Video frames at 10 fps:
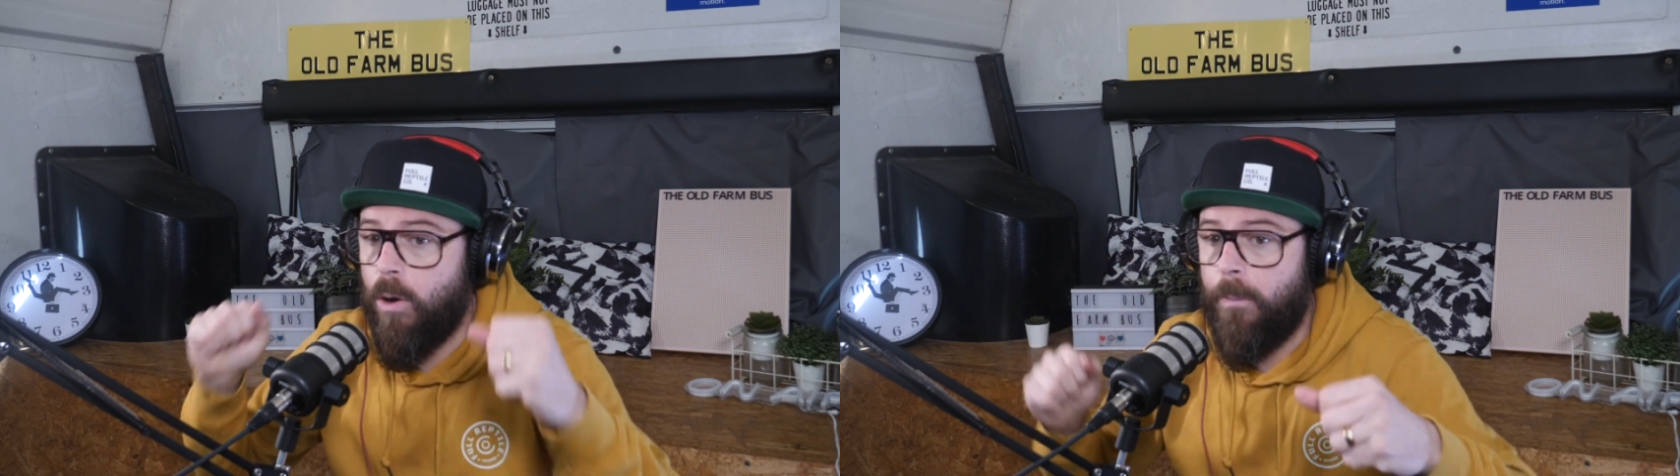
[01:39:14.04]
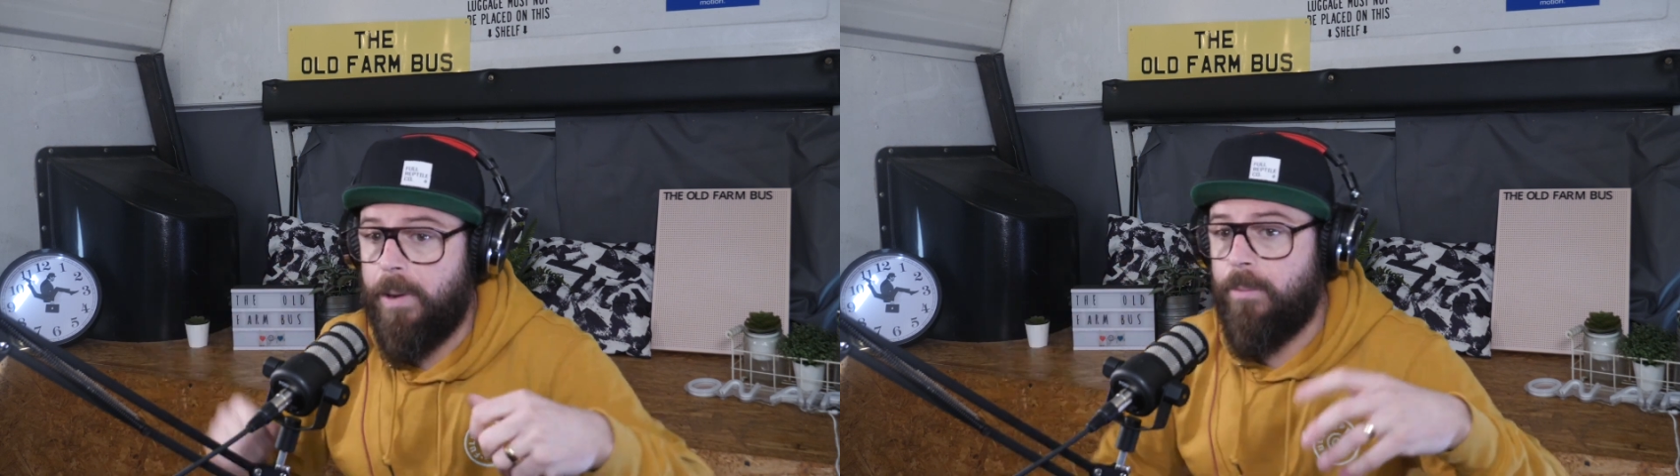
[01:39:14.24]

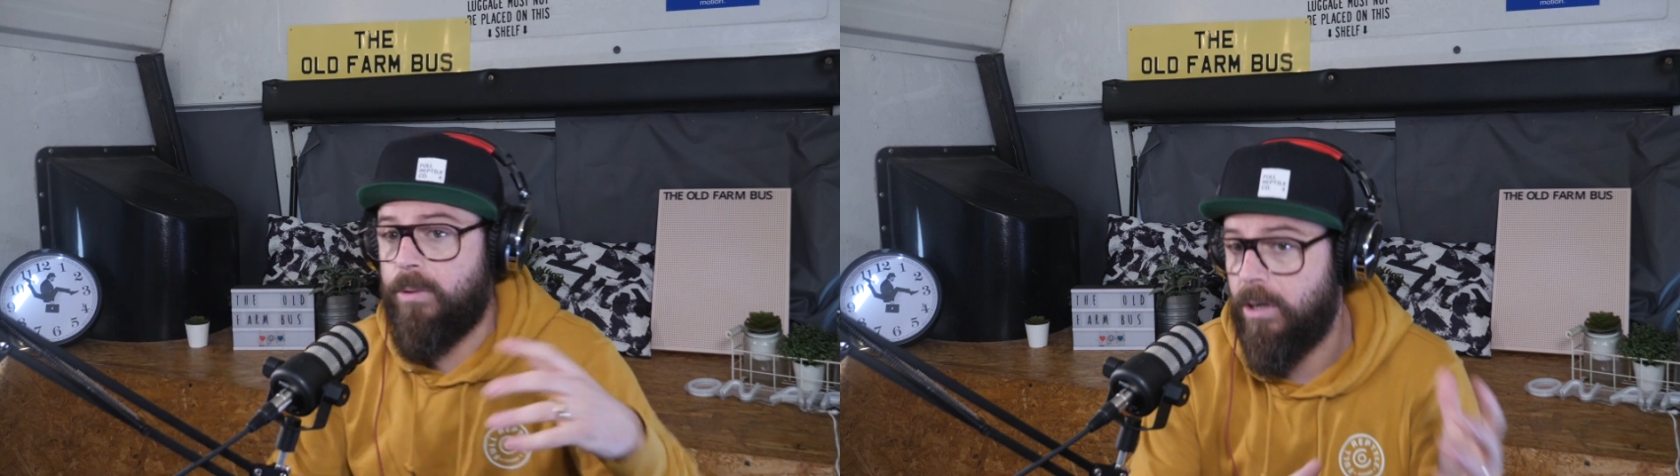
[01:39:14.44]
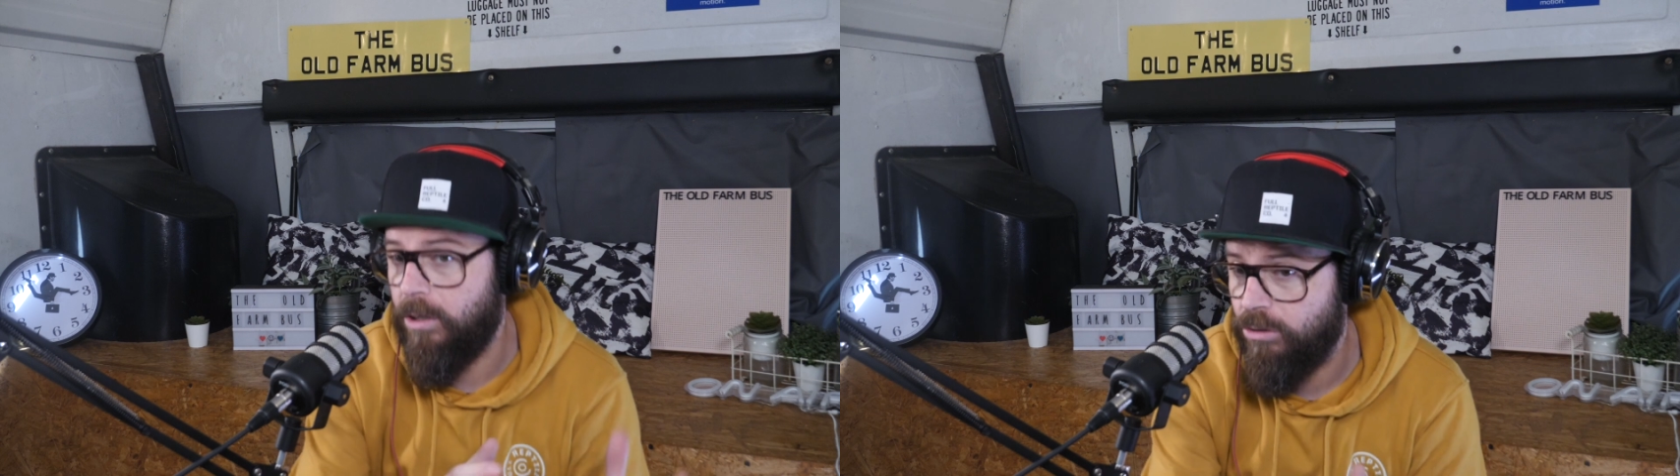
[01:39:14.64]
people
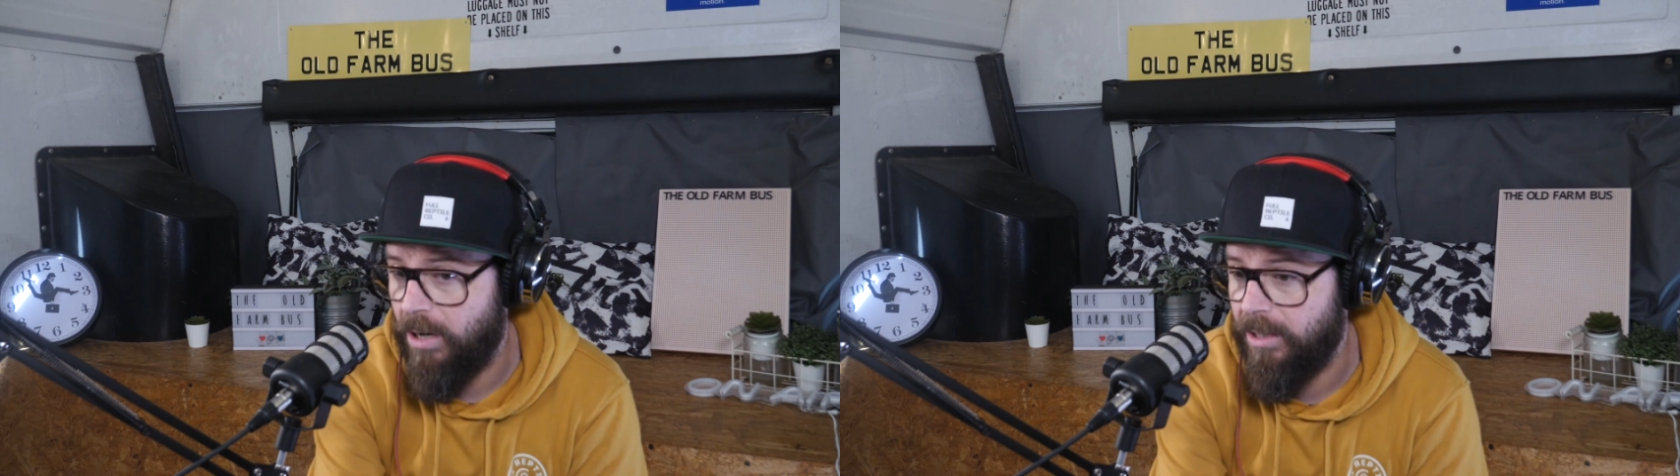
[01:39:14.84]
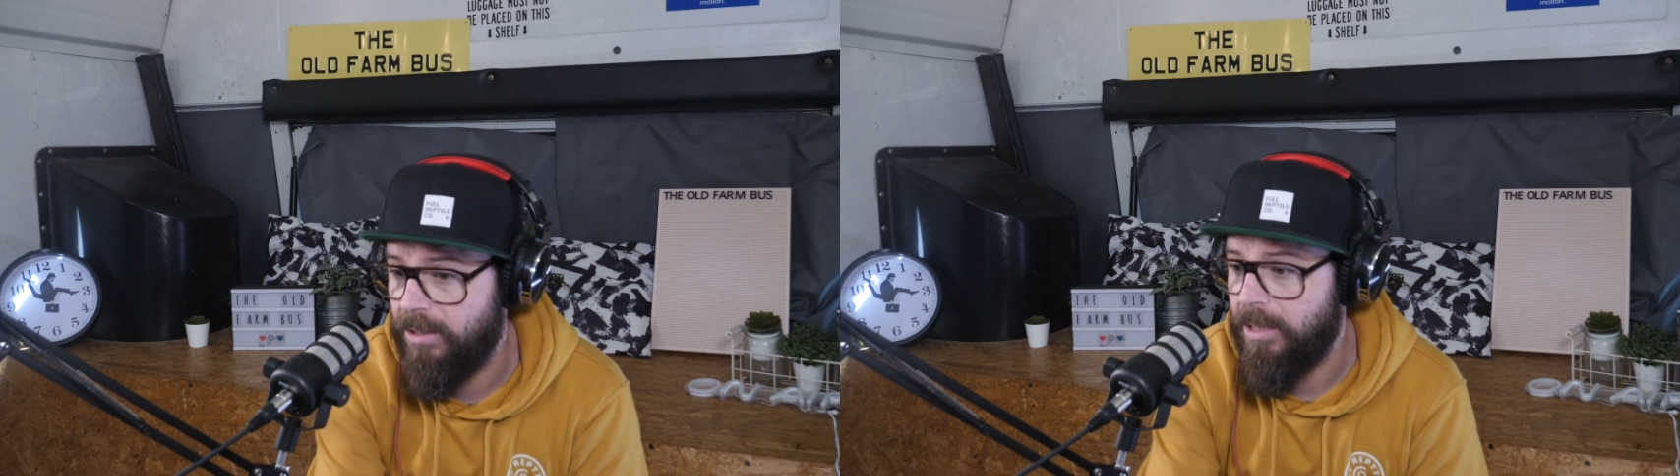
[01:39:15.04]
that are
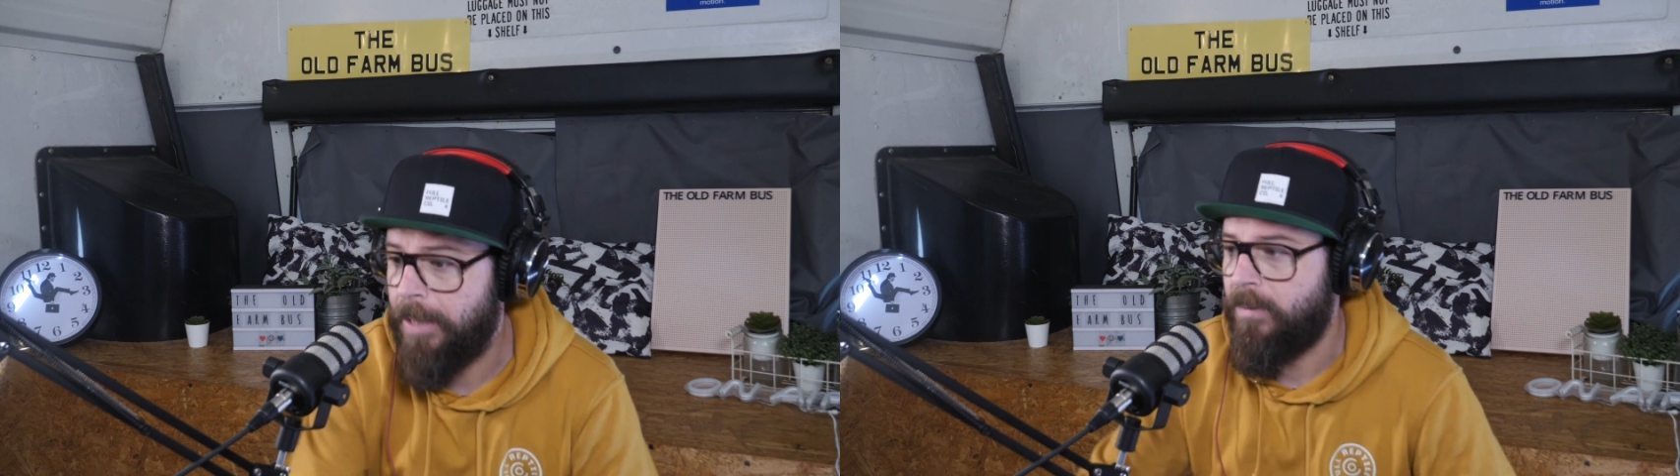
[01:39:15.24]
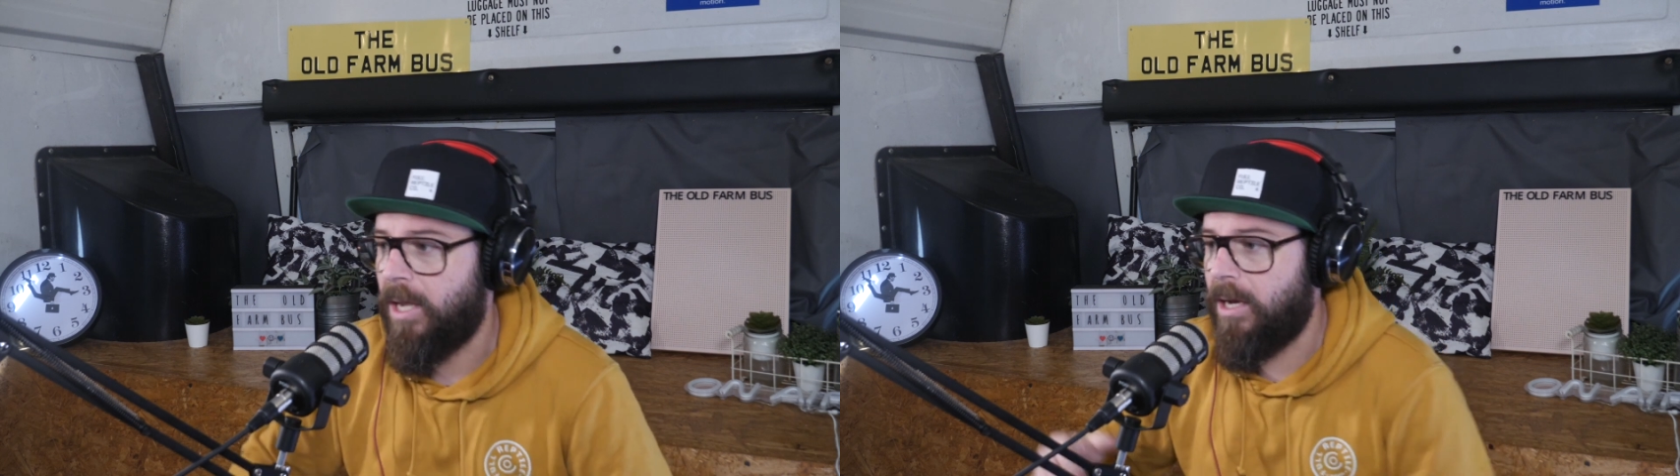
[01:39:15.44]
trans.
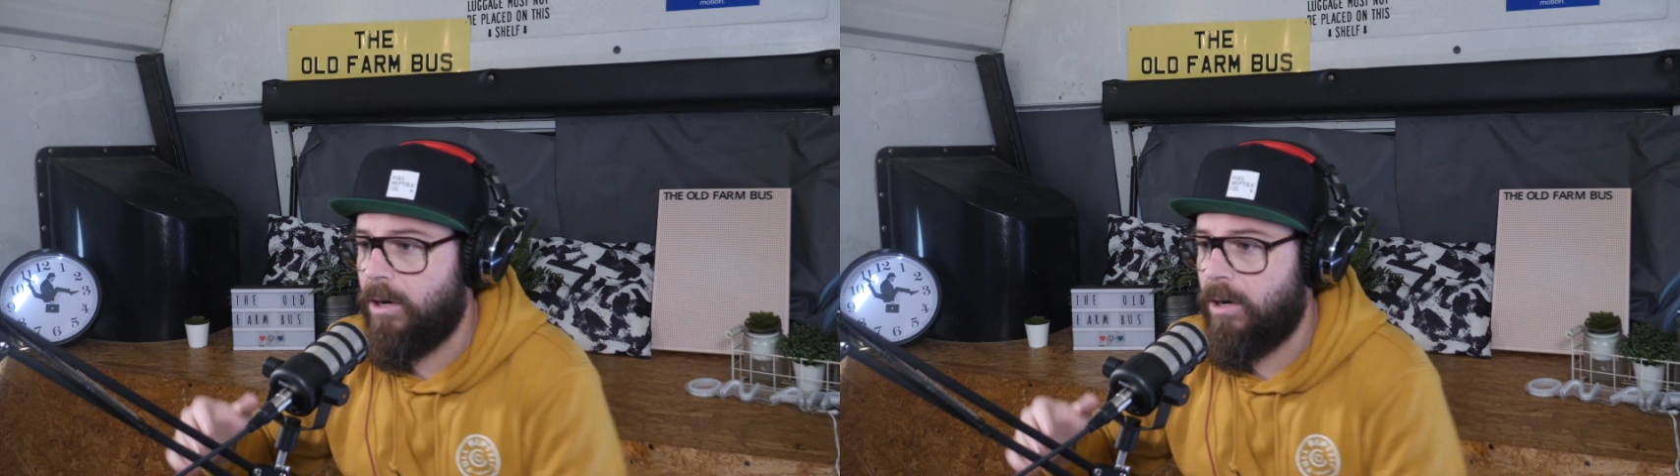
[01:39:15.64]
I